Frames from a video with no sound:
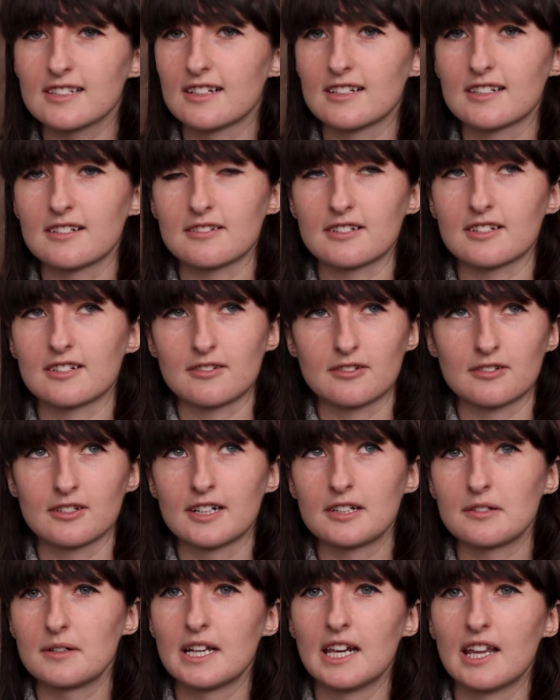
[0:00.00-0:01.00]

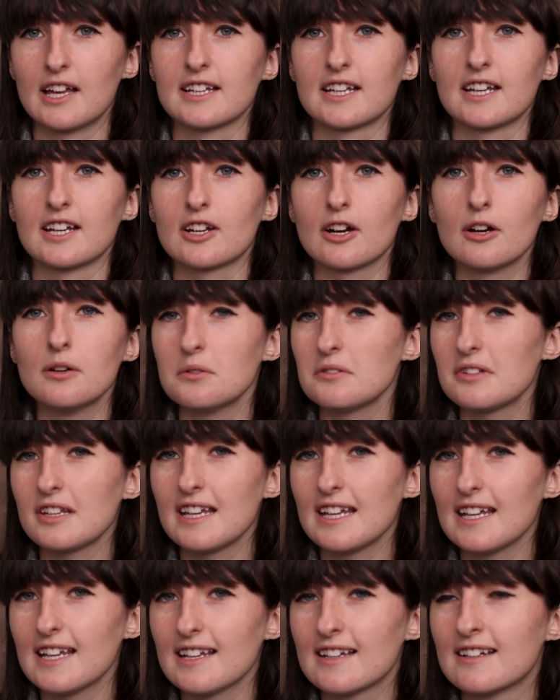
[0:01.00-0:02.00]
I quite like it,
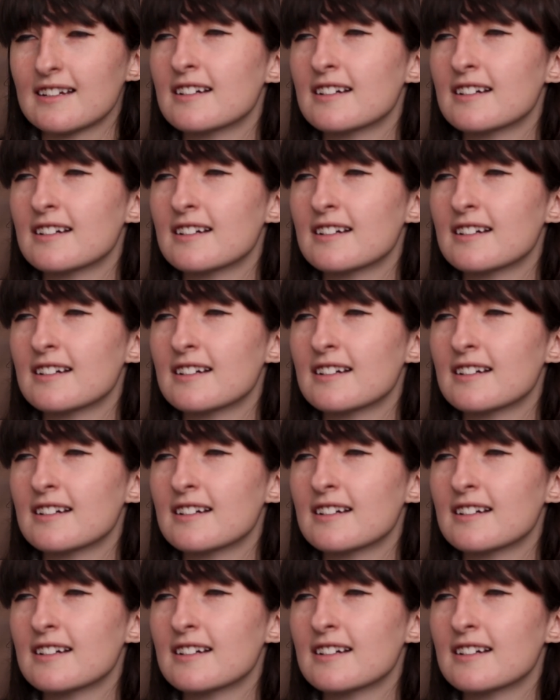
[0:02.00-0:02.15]
cozy.